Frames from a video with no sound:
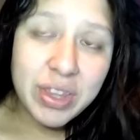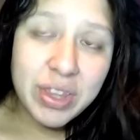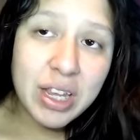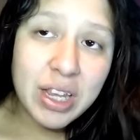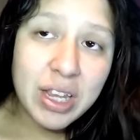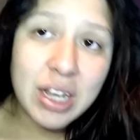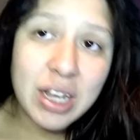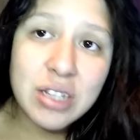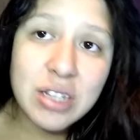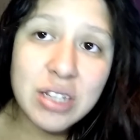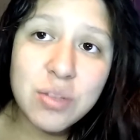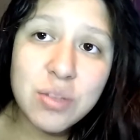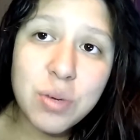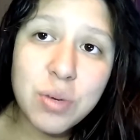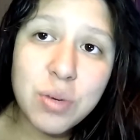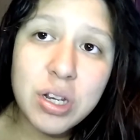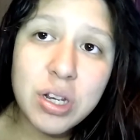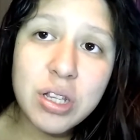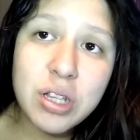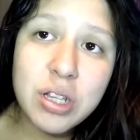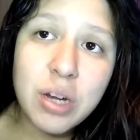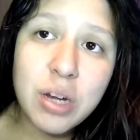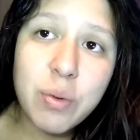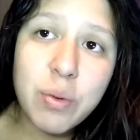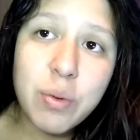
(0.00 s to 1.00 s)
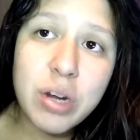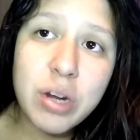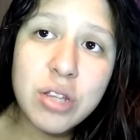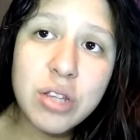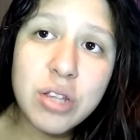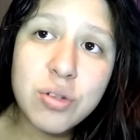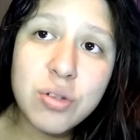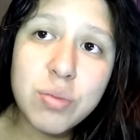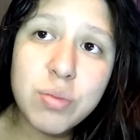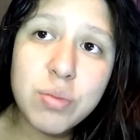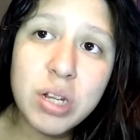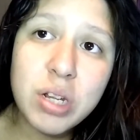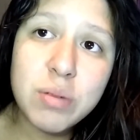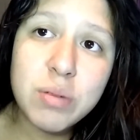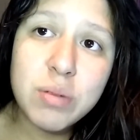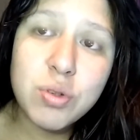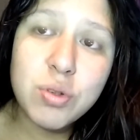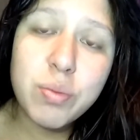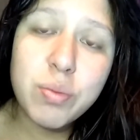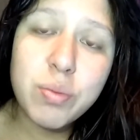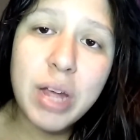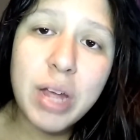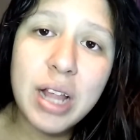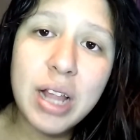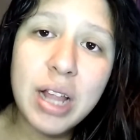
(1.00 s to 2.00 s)
like, I wanted to meet him
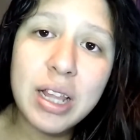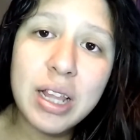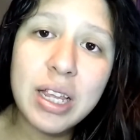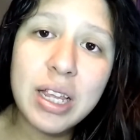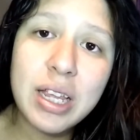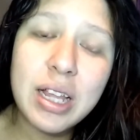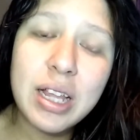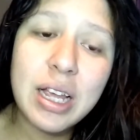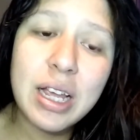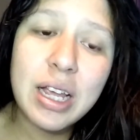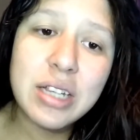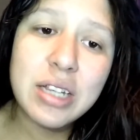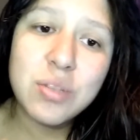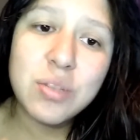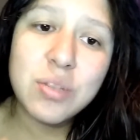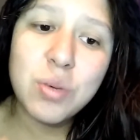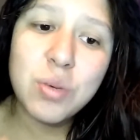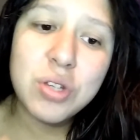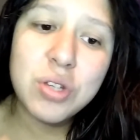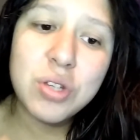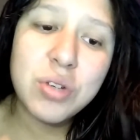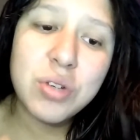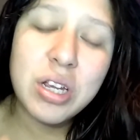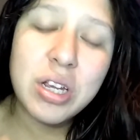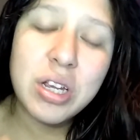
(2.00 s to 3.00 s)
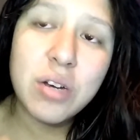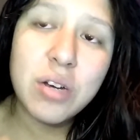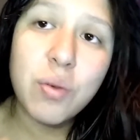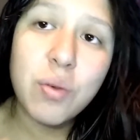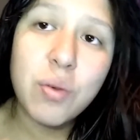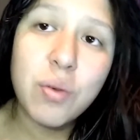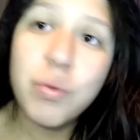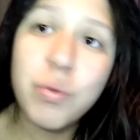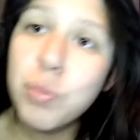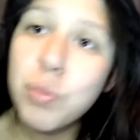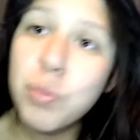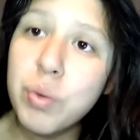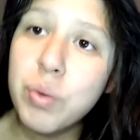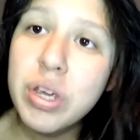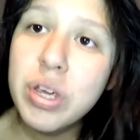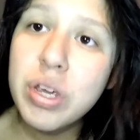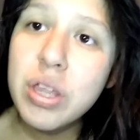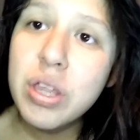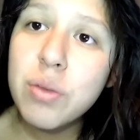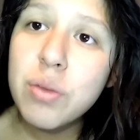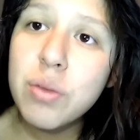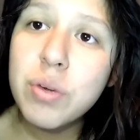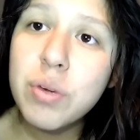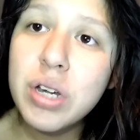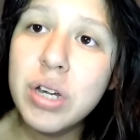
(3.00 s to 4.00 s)
so badly. Like, I just wanted to get it over
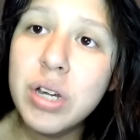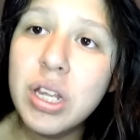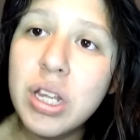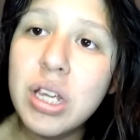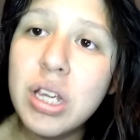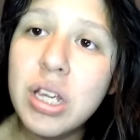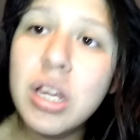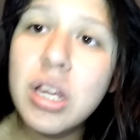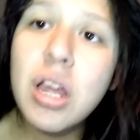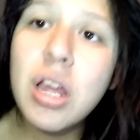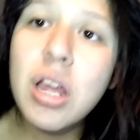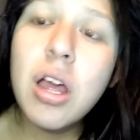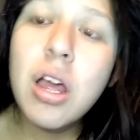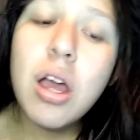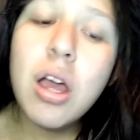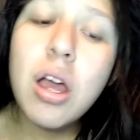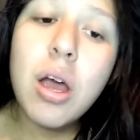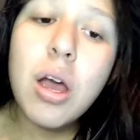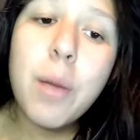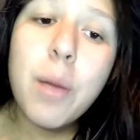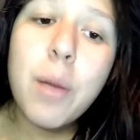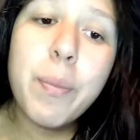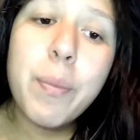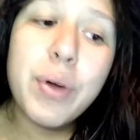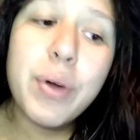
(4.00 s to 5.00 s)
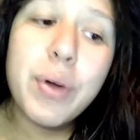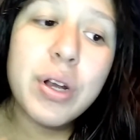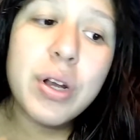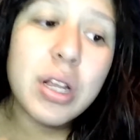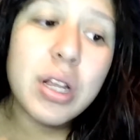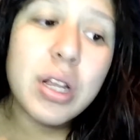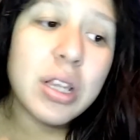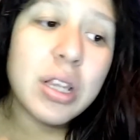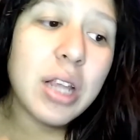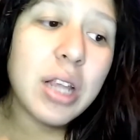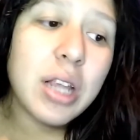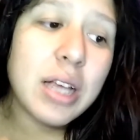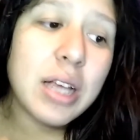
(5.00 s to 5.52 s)
with already, but nothing